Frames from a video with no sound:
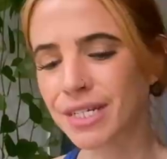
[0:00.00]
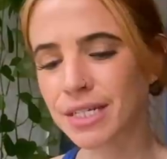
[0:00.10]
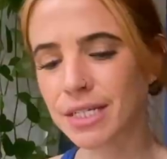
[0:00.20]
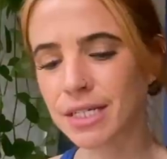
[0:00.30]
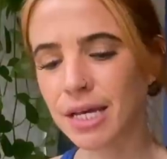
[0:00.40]
to
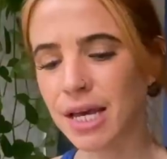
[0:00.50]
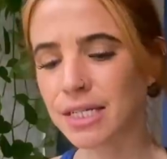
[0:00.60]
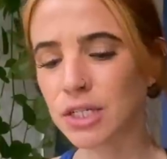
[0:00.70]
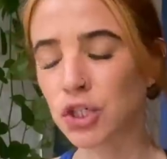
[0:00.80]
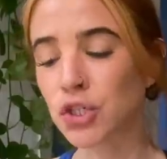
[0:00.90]
see, as
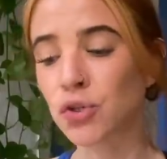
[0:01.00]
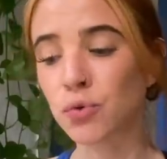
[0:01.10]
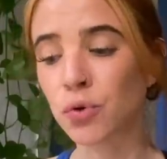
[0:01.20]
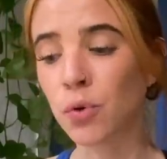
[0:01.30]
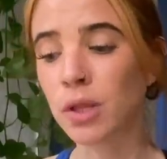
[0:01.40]
I just
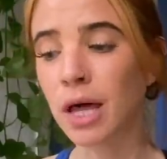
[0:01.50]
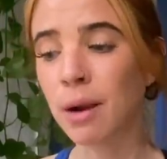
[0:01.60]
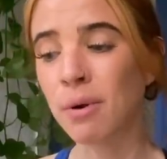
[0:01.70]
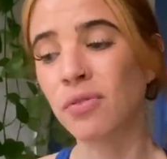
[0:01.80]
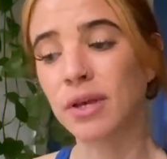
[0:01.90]
don't know a lot
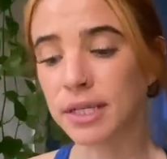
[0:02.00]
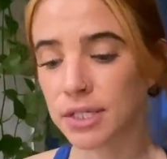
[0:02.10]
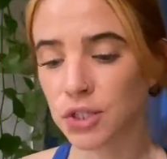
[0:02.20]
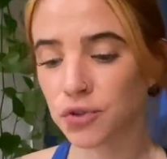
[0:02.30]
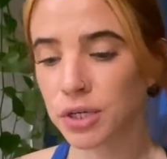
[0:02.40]
about the
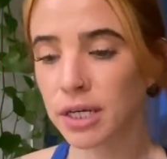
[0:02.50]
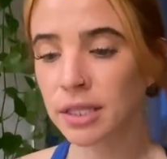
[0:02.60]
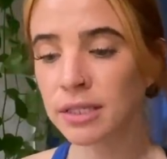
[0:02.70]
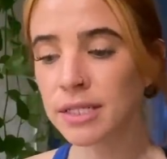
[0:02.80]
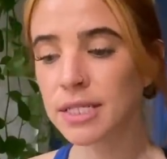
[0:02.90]
history
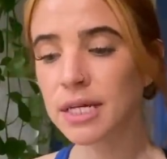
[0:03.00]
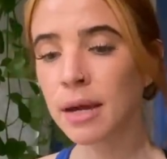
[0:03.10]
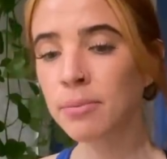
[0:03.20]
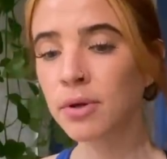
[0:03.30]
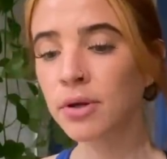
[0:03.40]
in this
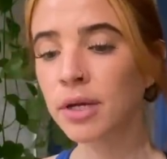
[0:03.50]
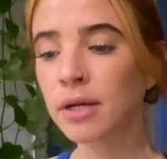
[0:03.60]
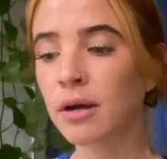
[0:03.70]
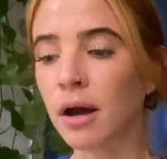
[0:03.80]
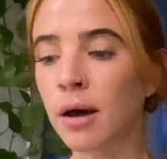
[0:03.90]
time
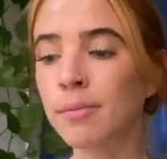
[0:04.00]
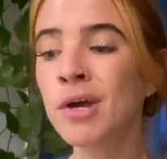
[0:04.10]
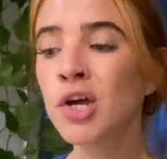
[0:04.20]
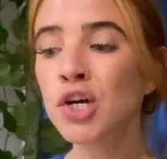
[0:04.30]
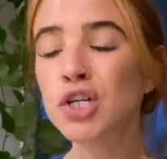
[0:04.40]
period.
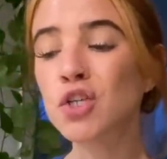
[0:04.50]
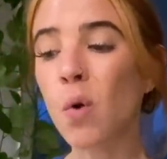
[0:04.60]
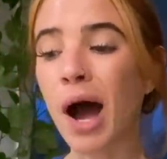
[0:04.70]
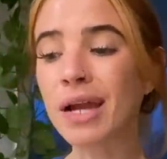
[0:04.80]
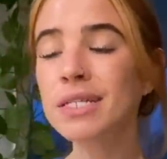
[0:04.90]

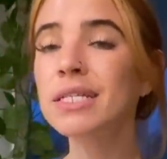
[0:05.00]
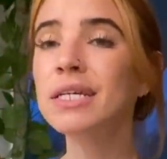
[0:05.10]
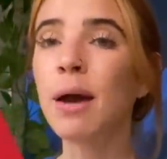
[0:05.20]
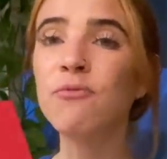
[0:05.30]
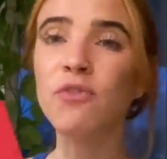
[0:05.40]
So
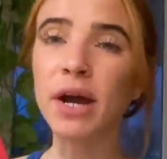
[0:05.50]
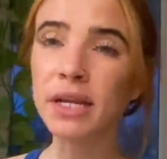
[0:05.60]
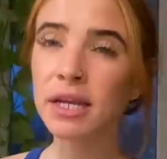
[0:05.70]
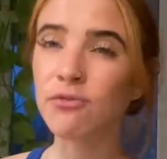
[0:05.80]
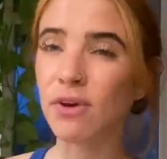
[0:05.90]
honestly, I'm
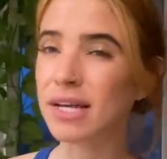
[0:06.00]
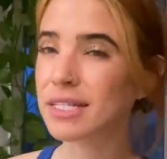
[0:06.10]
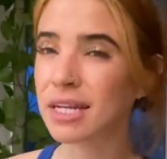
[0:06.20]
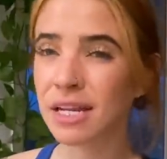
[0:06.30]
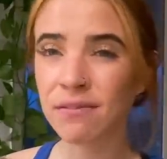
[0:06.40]
finding it
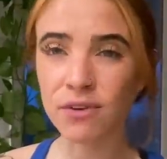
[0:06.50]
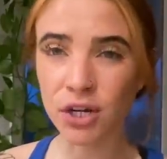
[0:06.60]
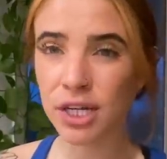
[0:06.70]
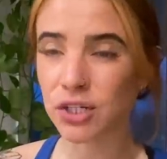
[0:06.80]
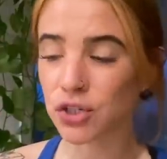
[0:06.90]
fascinating,
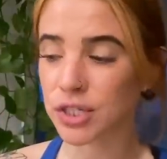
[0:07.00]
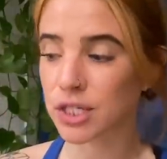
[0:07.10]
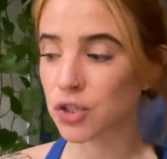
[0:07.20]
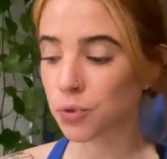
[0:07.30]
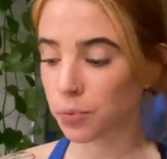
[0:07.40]
very
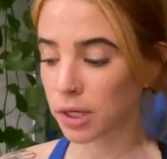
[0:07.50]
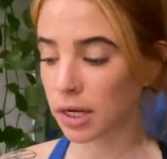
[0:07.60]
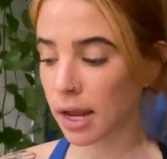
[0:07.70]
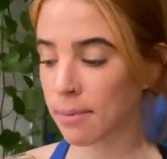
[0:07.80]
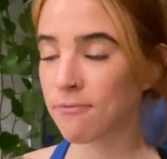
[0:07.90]
interesting to read.
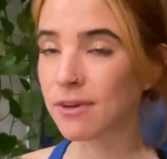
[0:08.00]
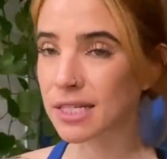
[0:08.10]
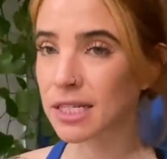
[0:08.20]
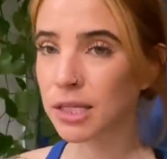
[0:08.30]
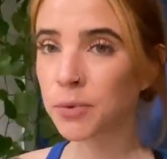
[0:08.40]
I am
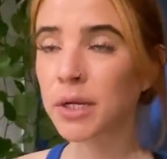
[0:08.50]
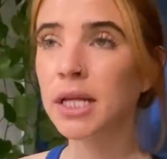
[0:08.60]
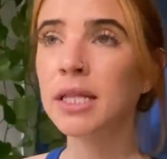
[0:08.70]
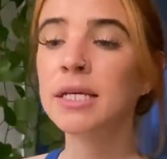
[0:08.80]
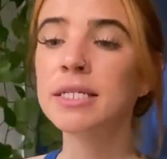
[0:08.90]
physically
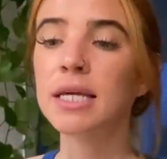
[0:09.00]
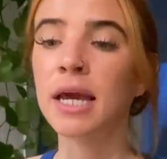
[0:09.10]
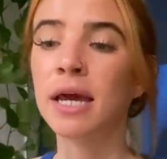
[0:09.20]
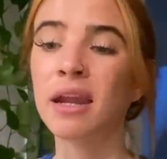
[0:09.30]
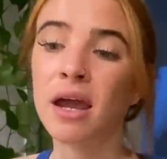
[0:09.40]
reading this
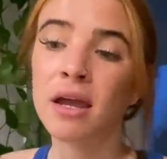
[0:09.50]
and